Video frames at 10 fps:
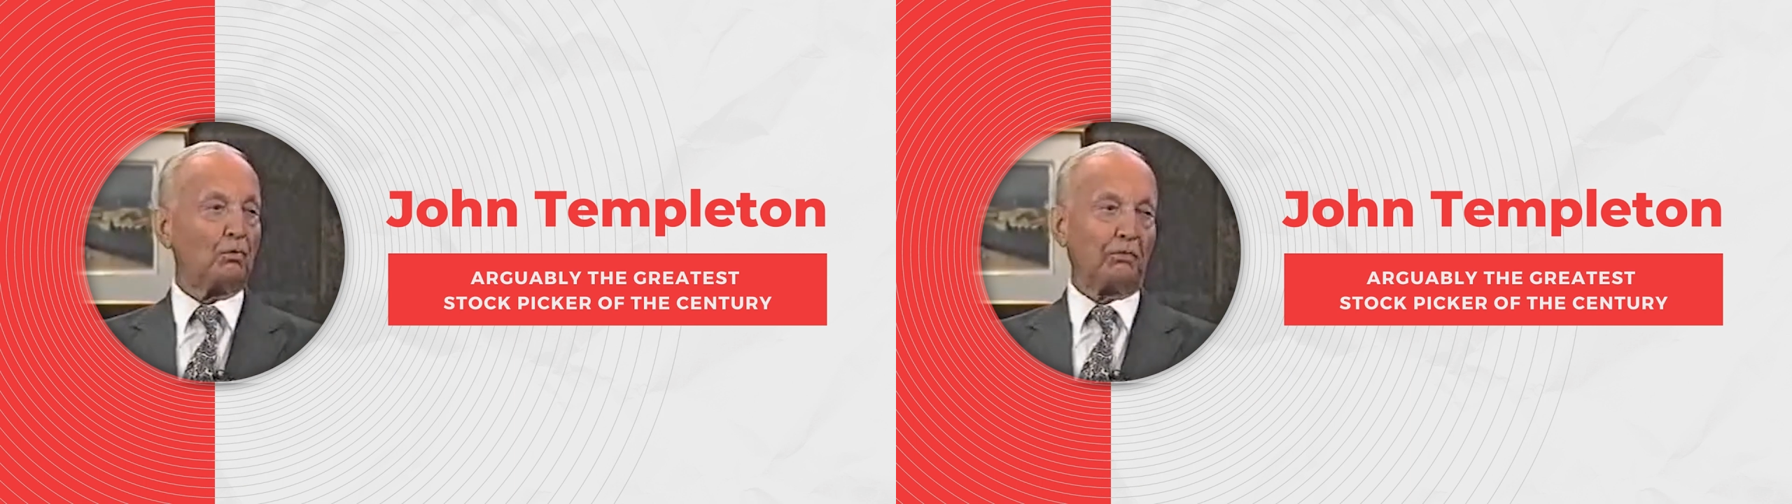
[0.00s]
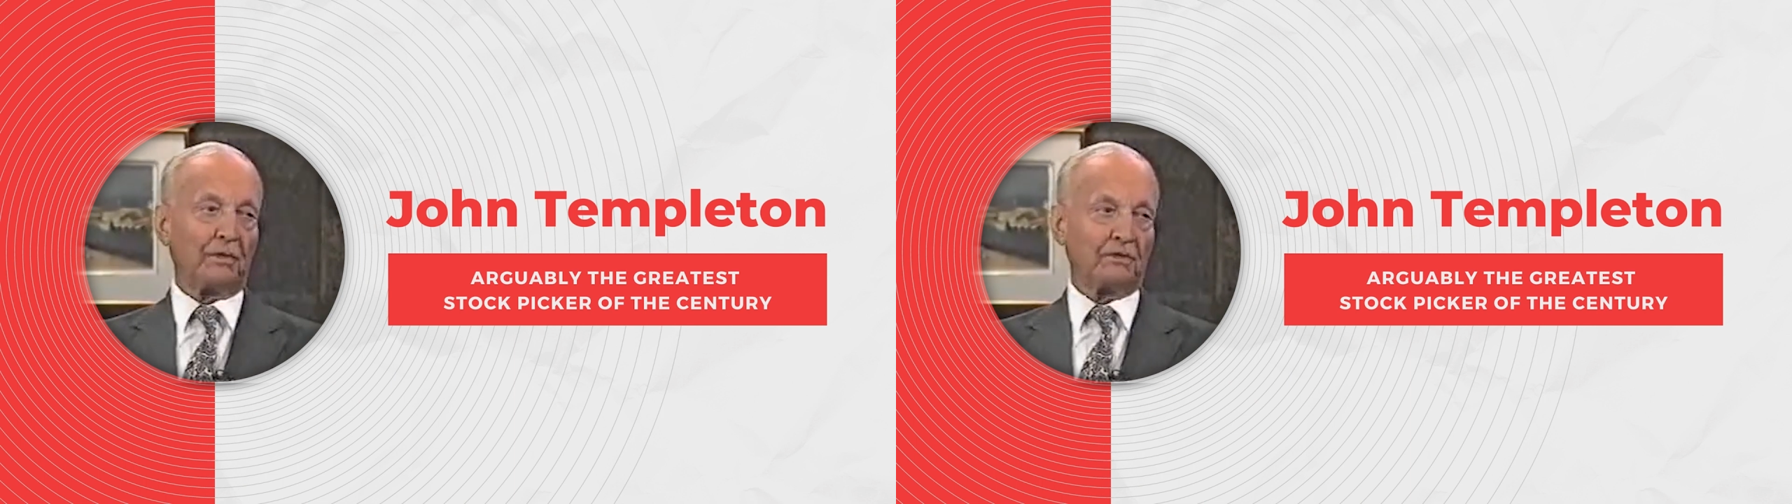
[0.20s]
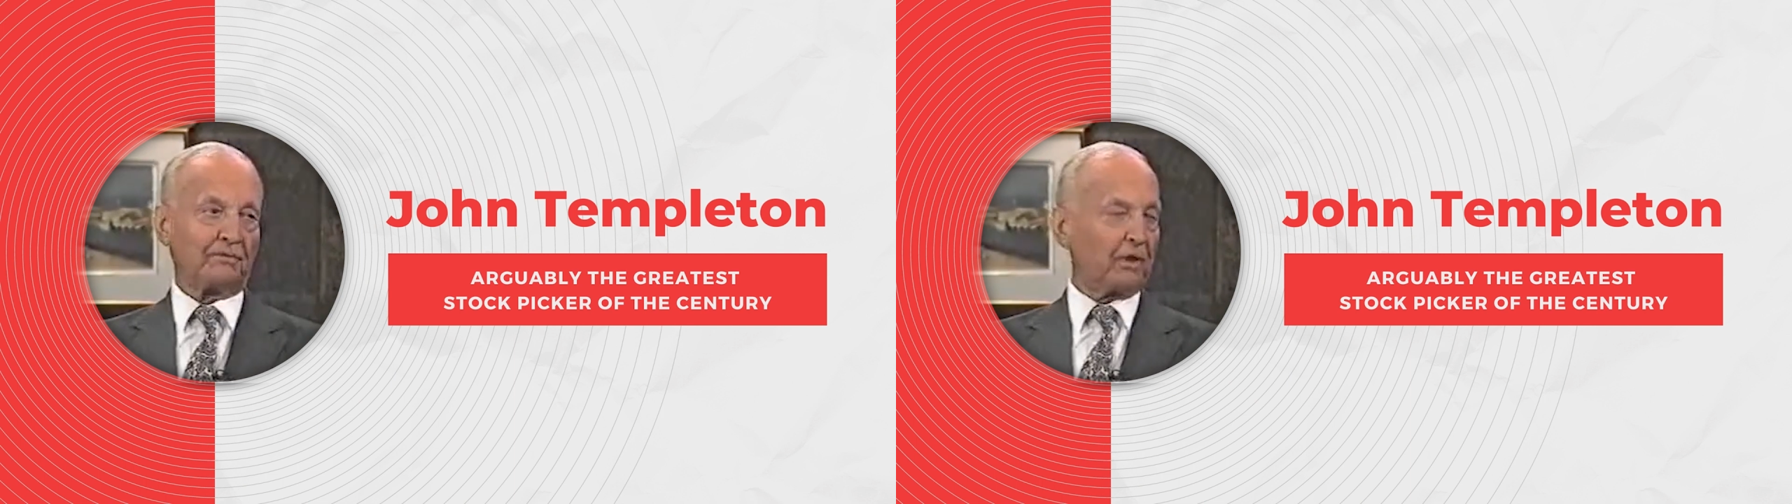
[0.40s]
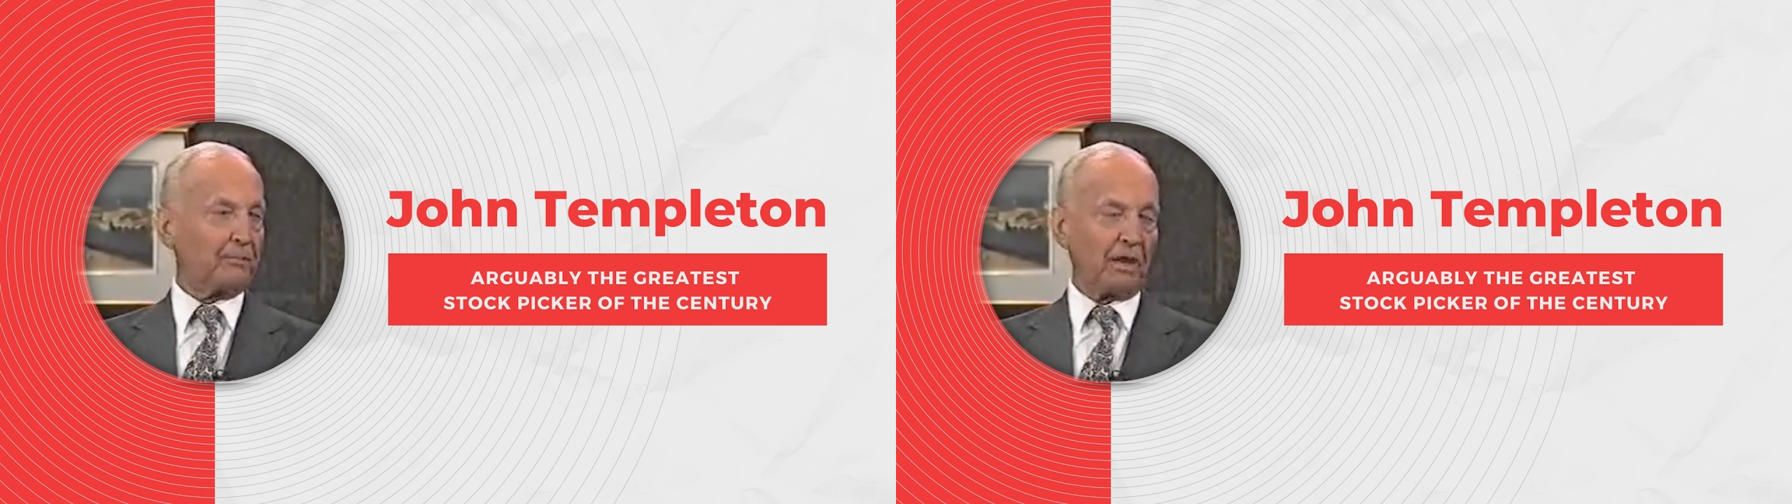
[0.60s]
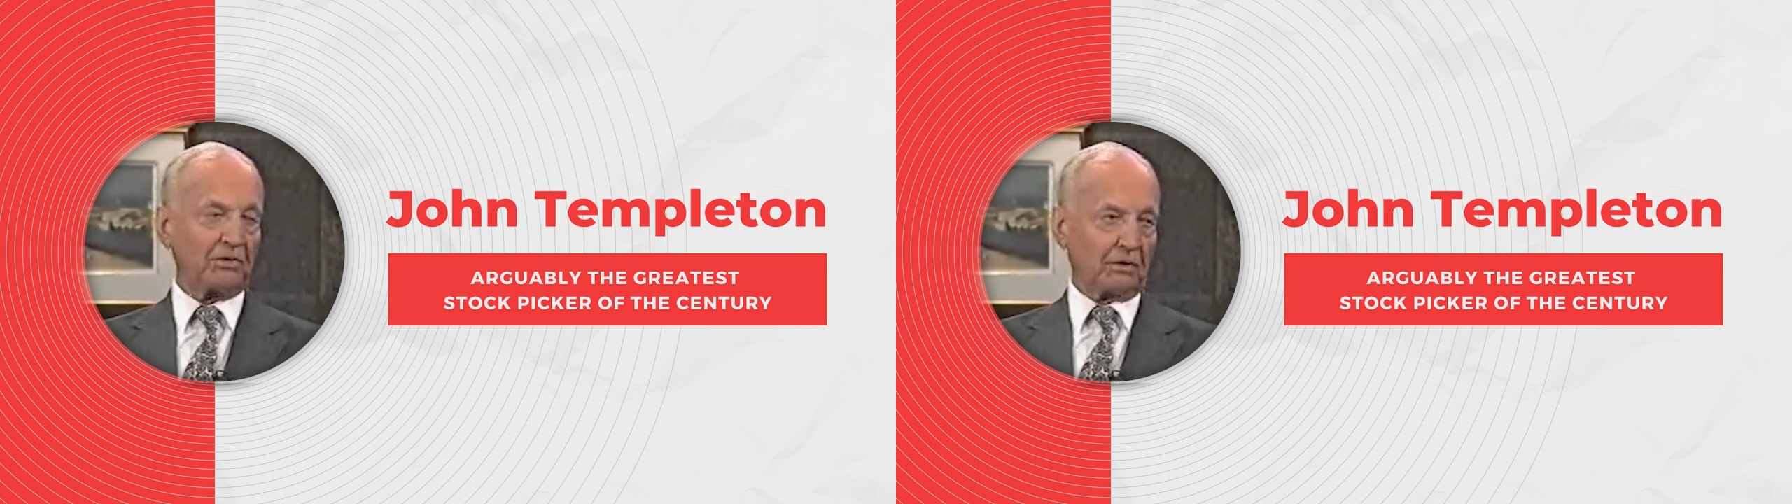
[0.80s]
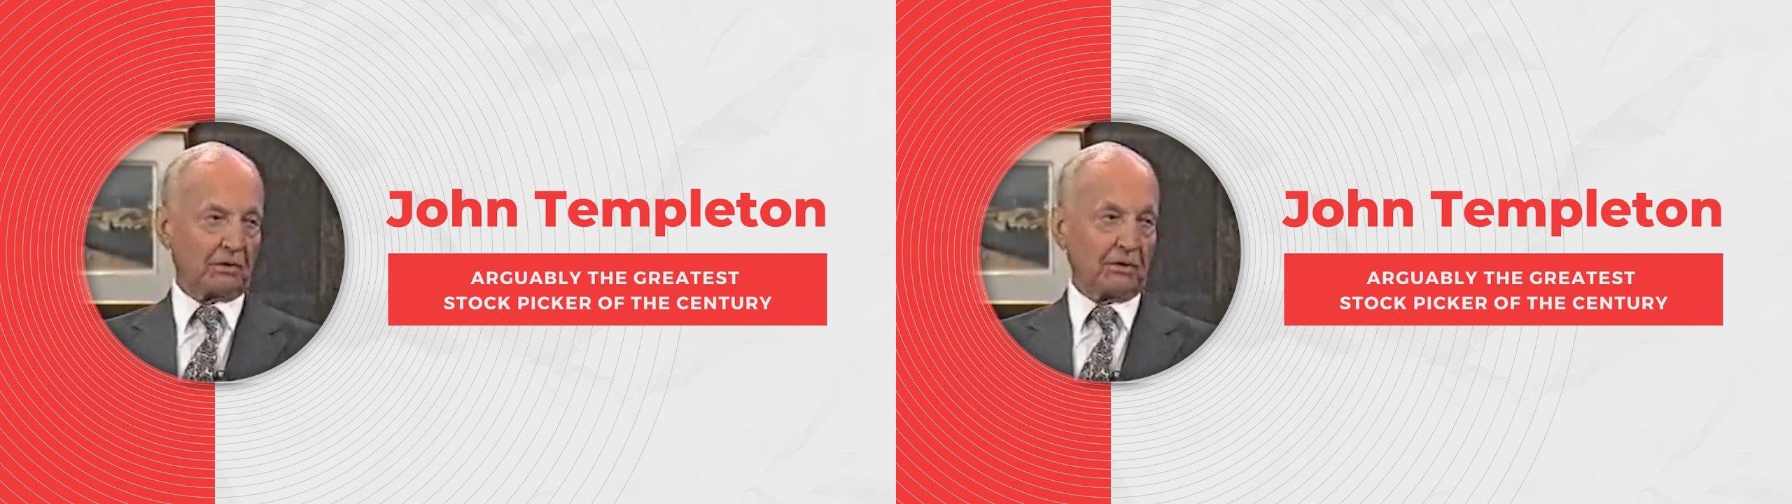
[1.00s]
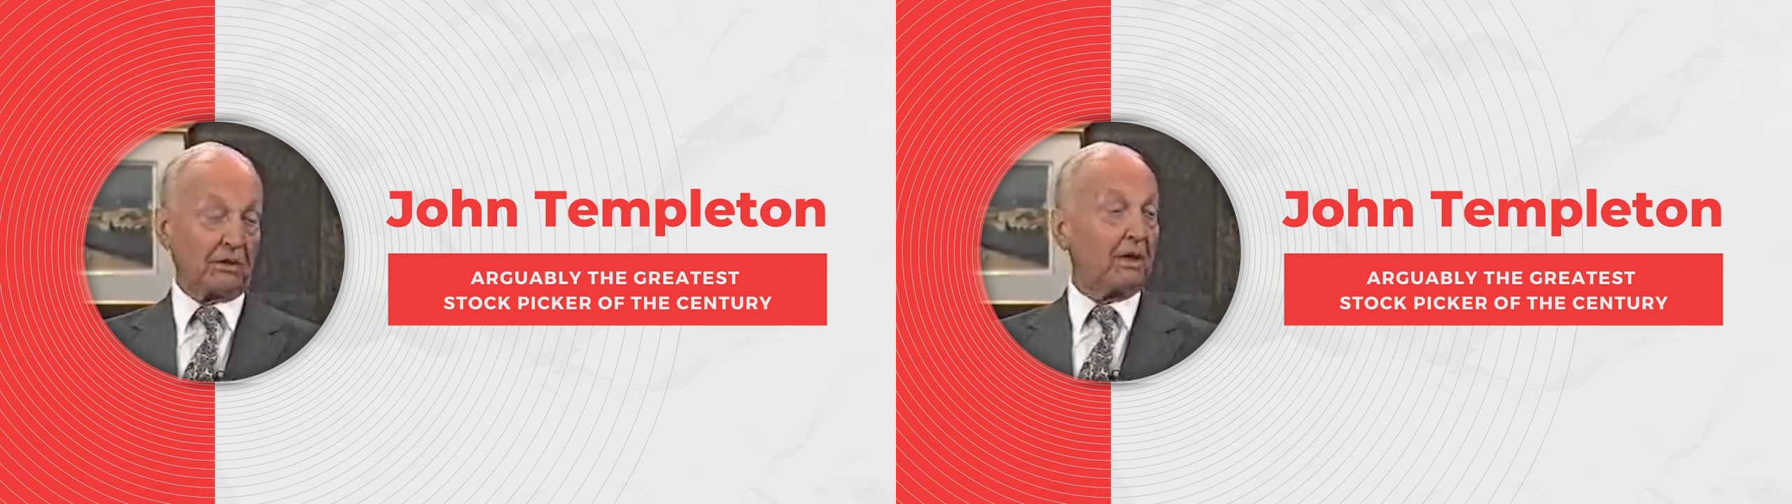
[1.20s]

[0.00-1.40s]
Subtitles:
things very patiently.